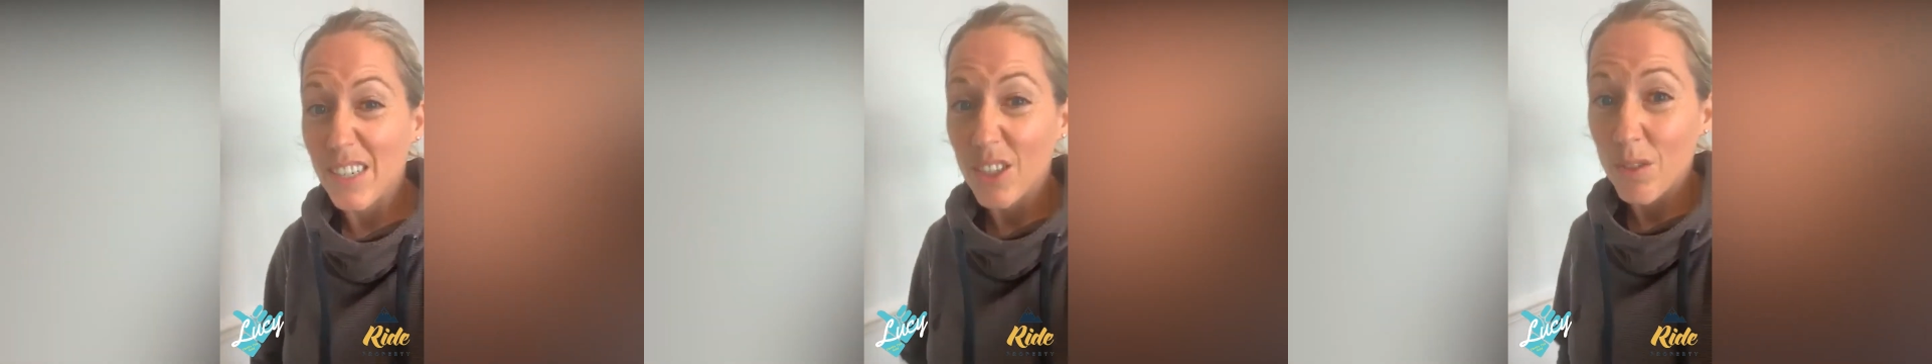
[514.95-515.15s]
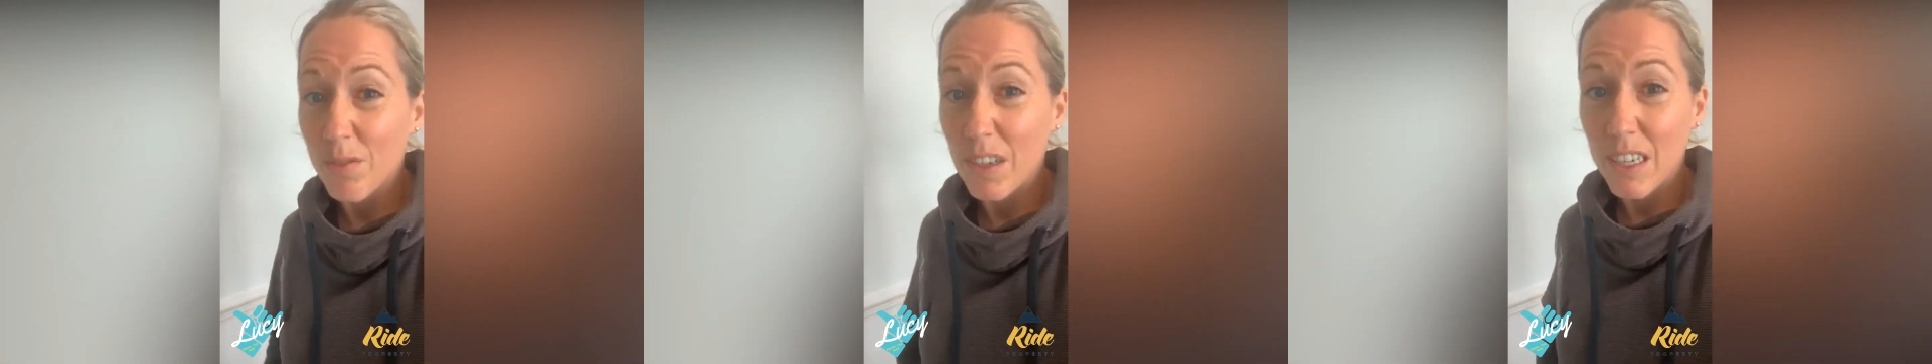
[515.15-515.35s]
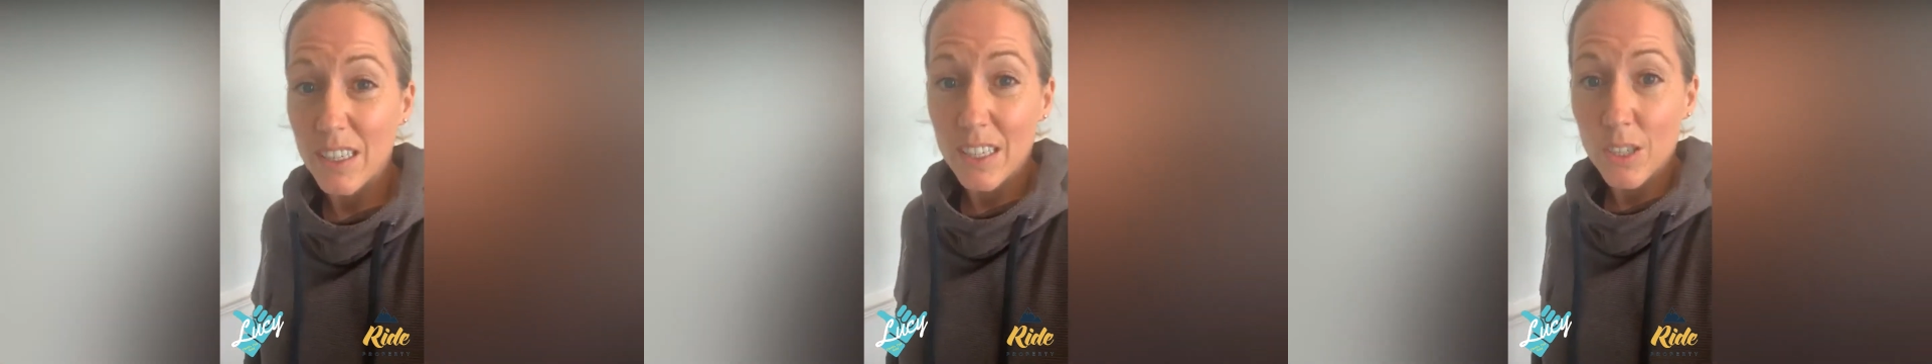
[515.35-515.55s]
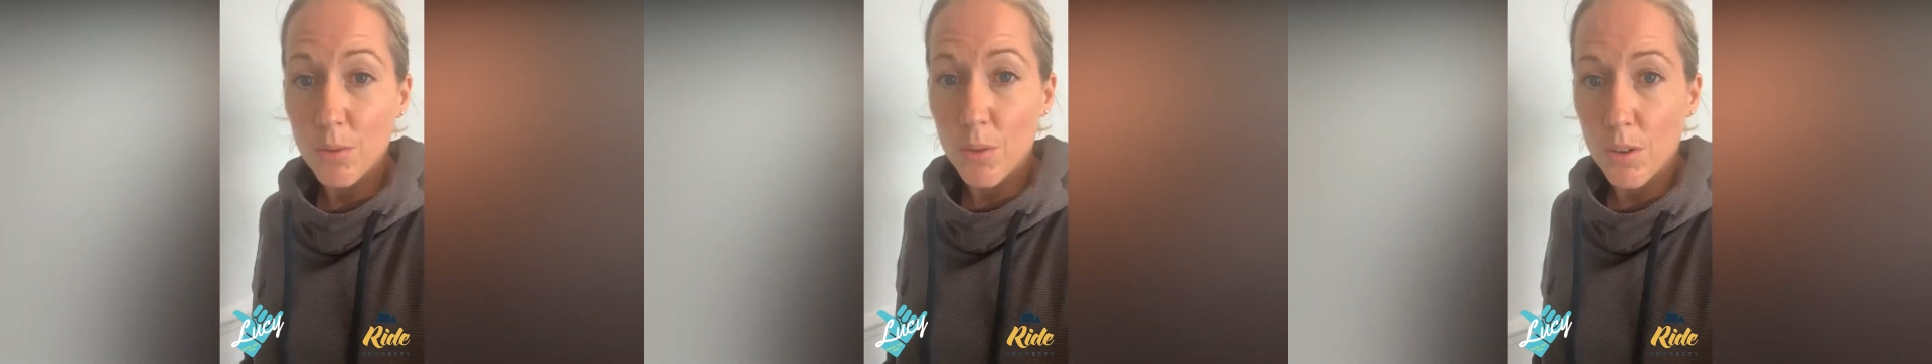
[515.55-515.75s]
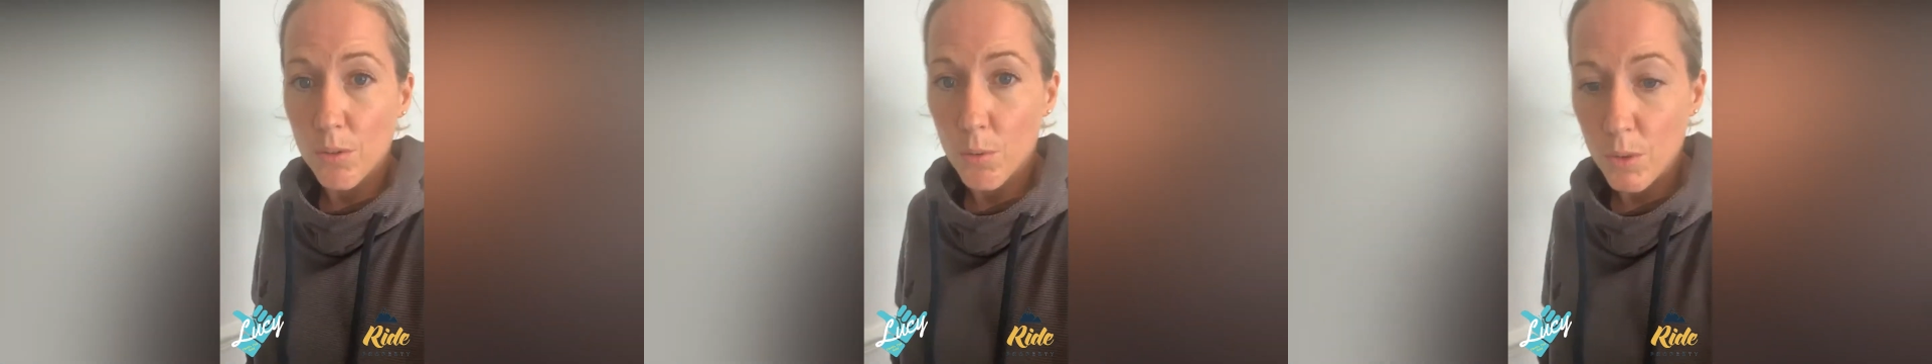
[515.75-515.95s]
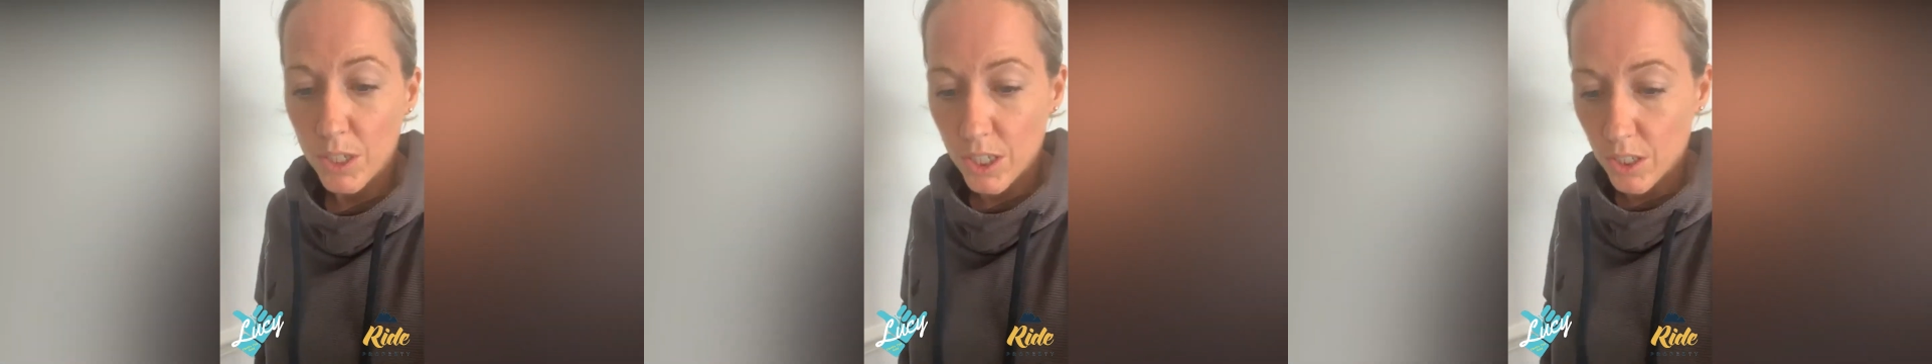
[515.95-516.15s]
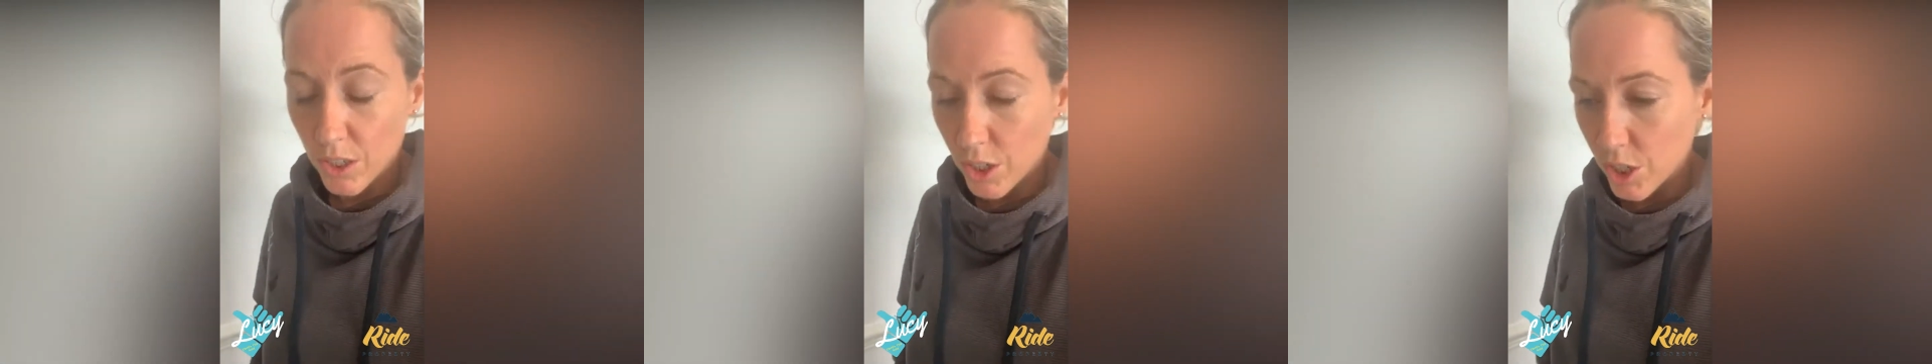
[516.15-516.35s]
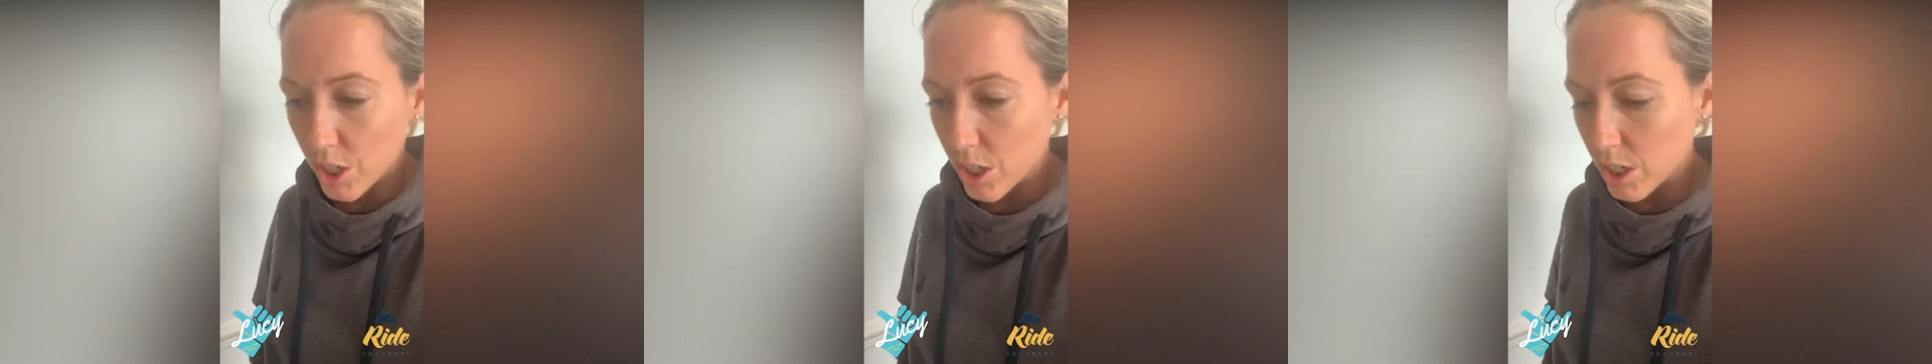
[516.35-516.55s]
issue filling this one, which
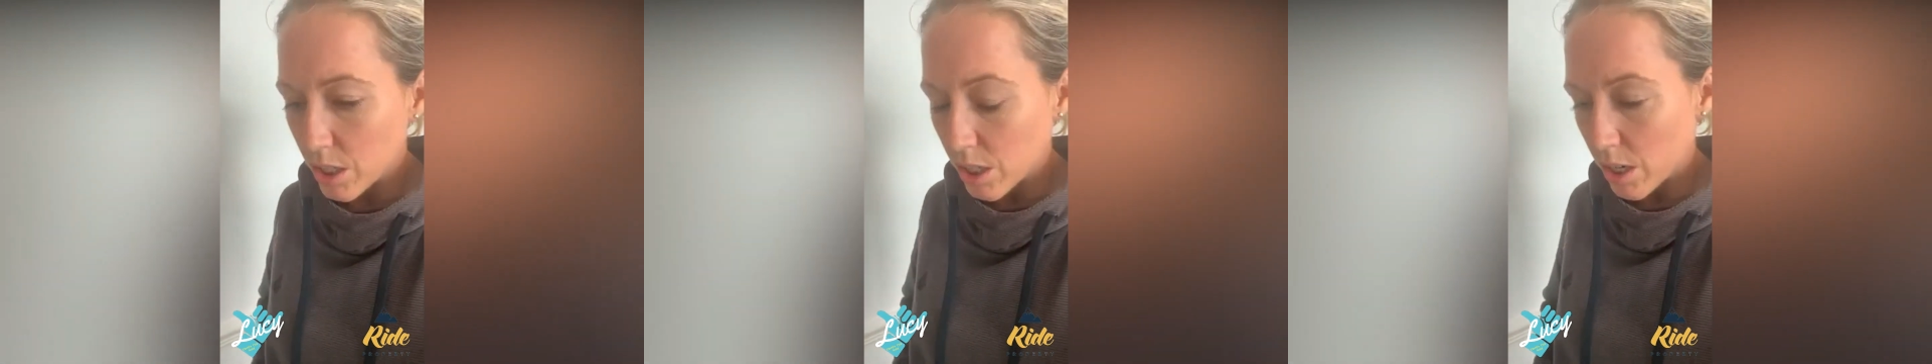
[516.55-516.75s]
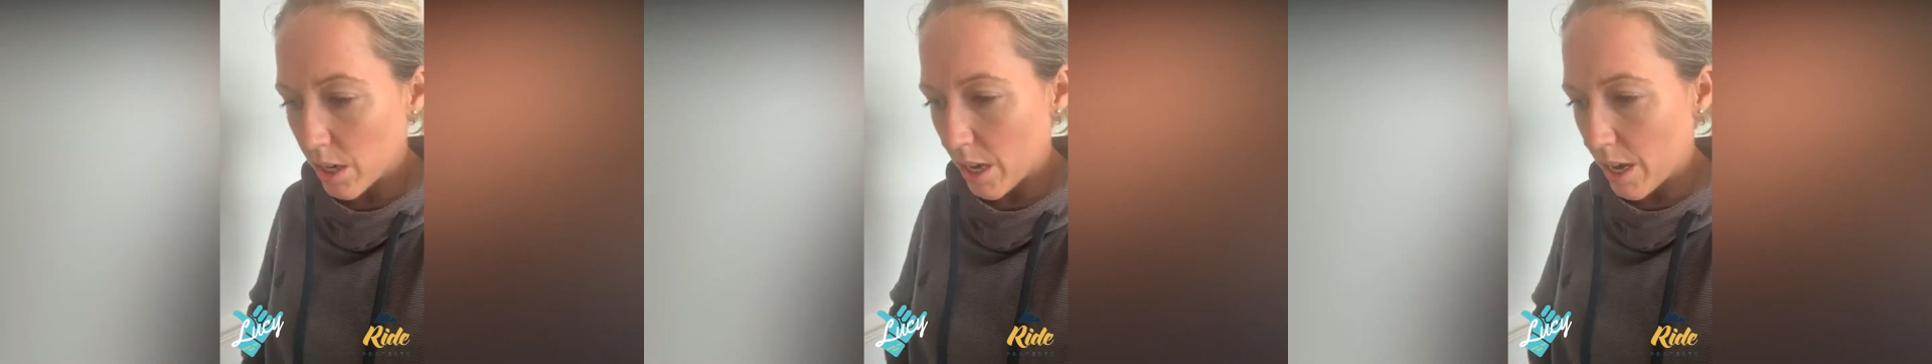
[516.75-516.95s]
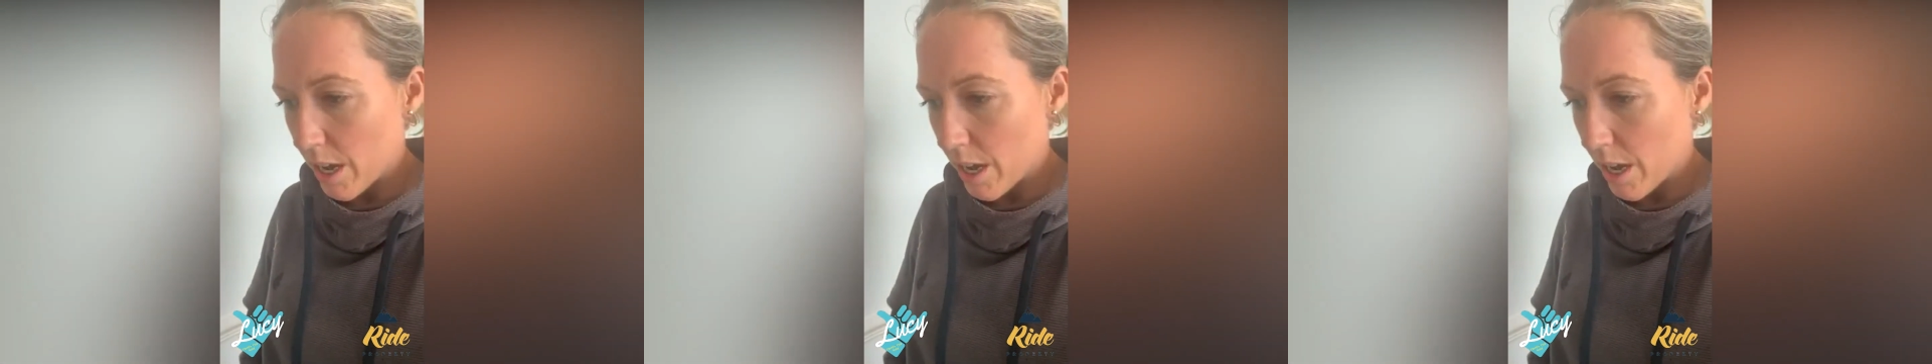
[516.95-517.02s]
is good.